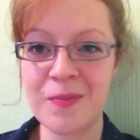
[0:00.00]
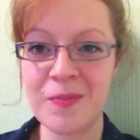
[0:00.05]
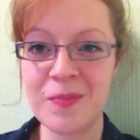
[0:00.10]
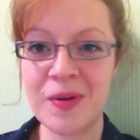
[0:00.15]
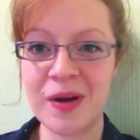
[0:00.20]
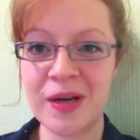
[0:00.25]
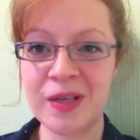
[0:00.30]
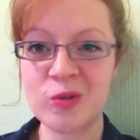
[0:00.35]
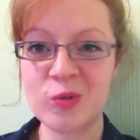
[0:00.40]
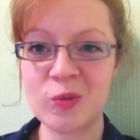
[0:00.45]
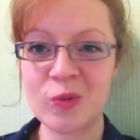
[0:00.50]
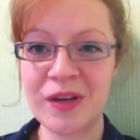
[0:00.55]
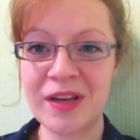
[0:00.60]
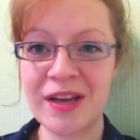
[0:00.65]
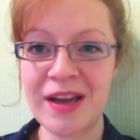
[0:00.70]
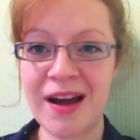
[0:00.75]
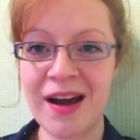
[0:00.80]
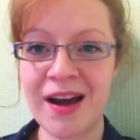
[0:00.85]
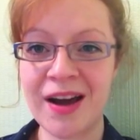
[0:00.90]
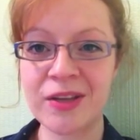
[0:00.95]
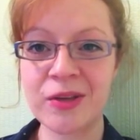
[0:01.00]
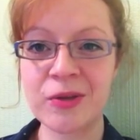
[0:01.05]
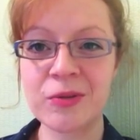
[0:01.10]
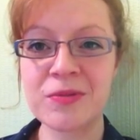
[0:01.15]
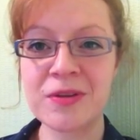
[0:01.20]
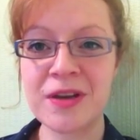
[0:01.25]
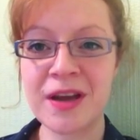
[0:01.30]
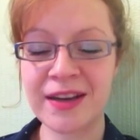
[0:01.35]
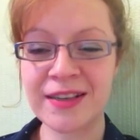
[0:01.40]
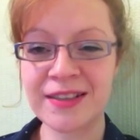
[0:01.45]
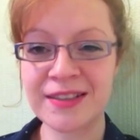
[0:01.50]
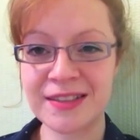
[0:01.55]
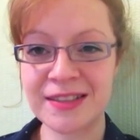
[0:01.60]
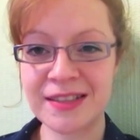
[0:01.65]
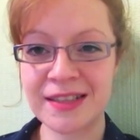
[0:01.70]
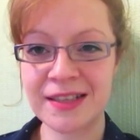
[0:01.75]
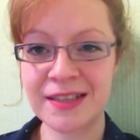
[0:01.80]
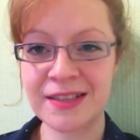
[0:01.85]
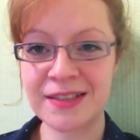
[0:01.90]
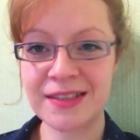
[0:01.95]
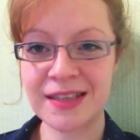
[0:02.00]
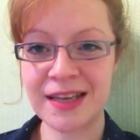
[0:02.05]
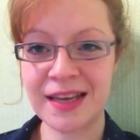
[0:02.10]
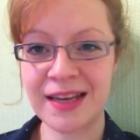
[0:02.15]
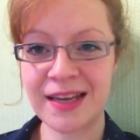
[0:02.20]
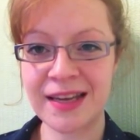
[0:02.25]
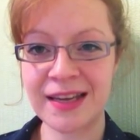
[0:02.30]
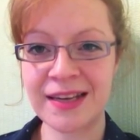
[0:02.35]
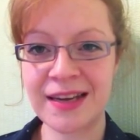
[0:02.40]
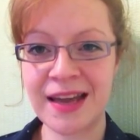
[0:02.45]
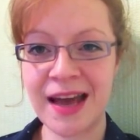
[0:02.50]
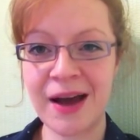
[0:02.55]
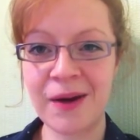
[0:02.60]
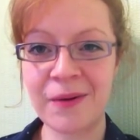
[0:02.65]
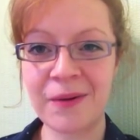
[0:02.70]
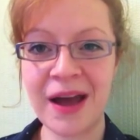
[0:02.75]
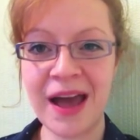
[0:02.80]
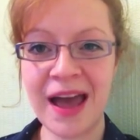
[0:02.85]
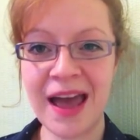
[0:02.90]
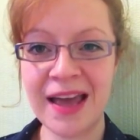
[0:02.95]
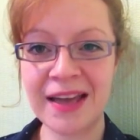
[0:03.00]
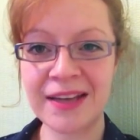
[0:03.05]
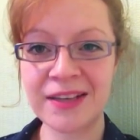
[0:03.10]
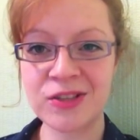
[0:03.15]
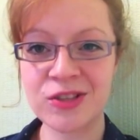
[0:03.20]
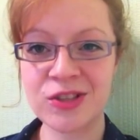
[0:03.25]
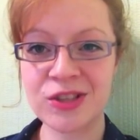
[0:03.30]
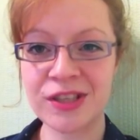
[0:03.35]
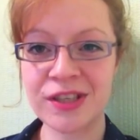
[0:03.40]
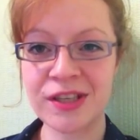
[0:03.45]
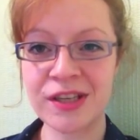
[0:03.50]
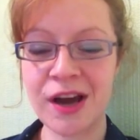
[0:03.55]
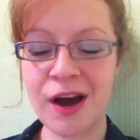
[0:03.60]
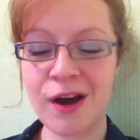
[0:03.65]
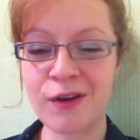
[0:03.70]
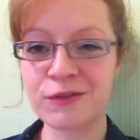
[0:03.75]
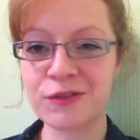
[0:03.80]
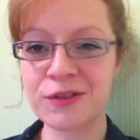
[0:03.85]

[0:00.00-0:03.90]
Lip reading: But we are united in our energy of